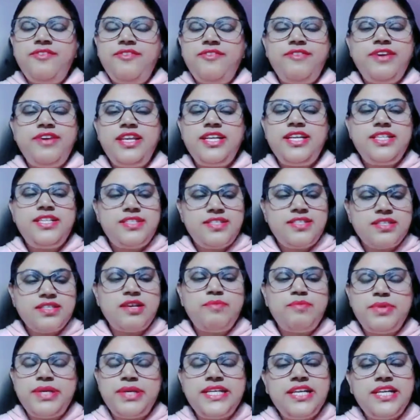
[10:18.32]
Well, it's
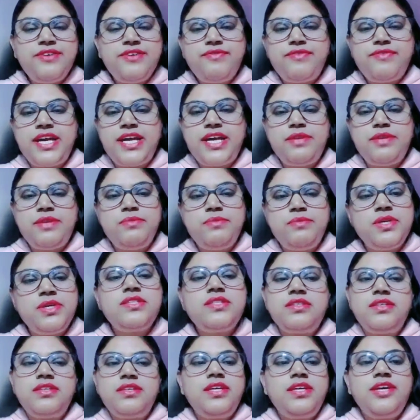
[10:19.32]
completely fine
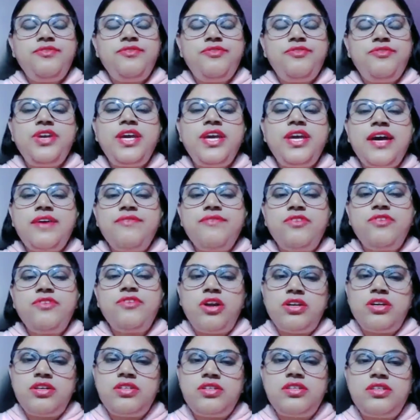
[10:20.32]
because if we have
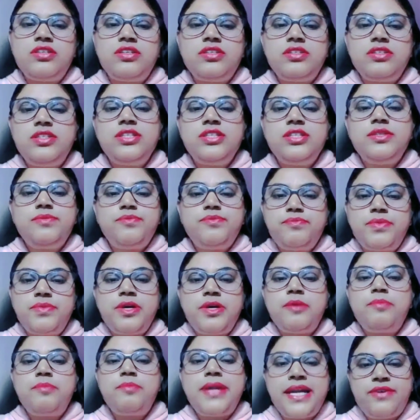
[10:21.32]
got the
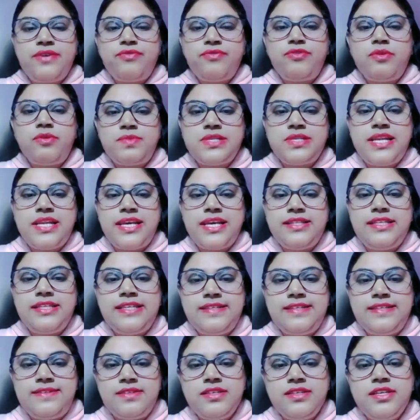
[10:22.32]
platforms like
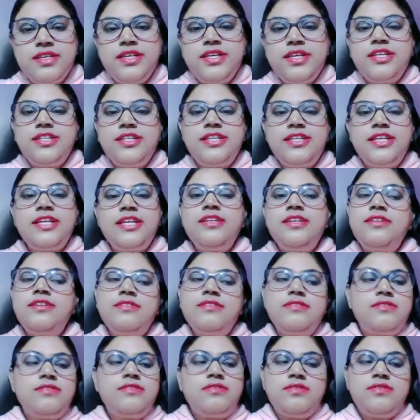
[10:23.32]
these,
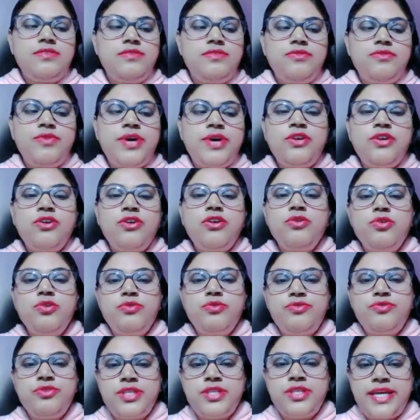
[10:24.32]
then why not go
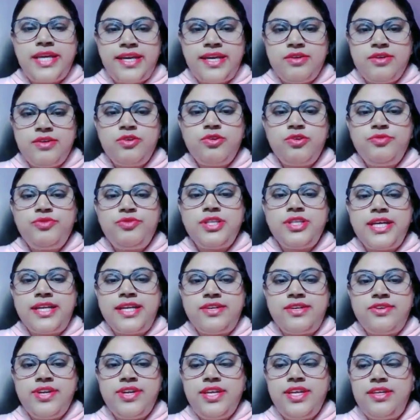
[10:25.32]
for that? Go for
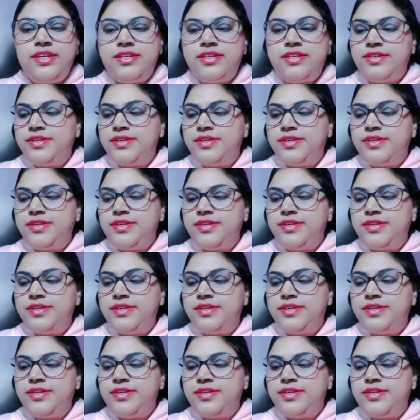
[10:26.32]
that, right?